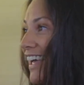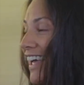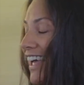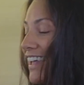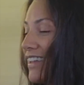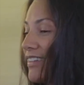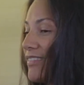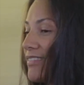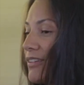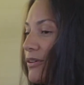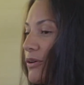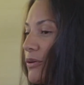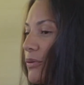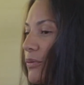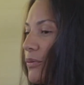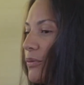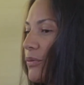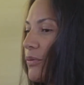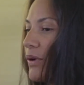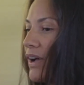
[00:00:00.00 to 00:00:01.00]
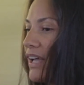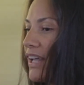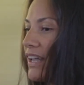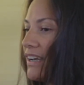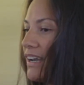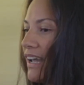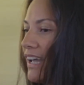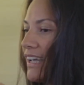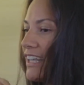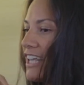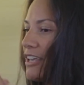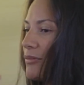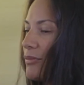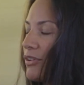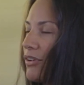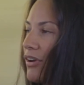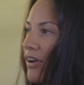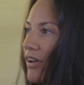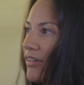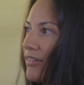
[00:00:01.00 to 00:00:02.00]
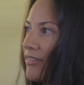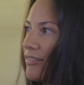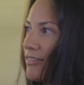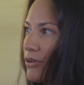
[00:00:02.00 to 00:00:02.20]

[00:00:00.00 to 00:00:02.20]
And so when I came across